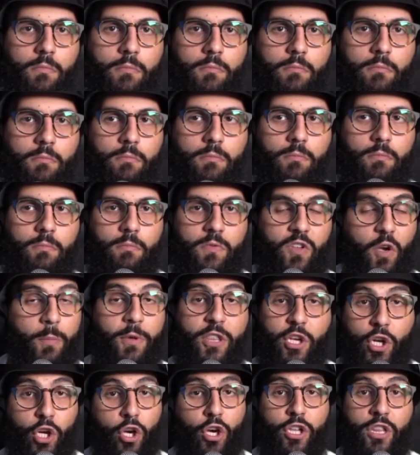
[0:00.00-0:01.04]
Hmm. Tell me
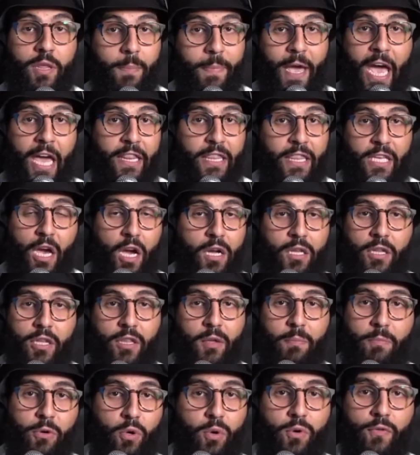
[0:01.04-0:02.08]
the good, the bad, the ugly,
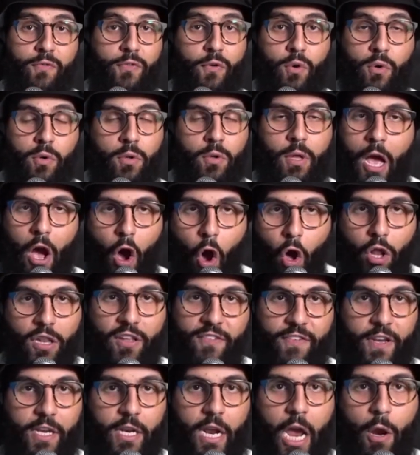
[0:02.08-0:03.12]
the beautiful, all
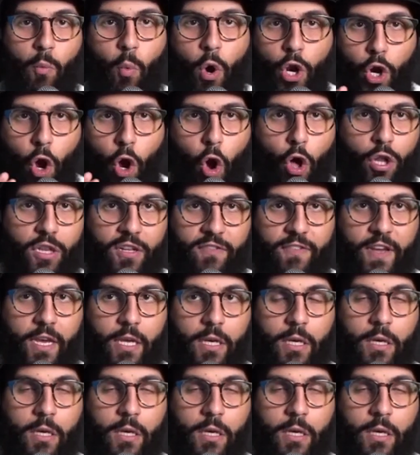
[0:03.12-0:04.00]
of it. I want all of it.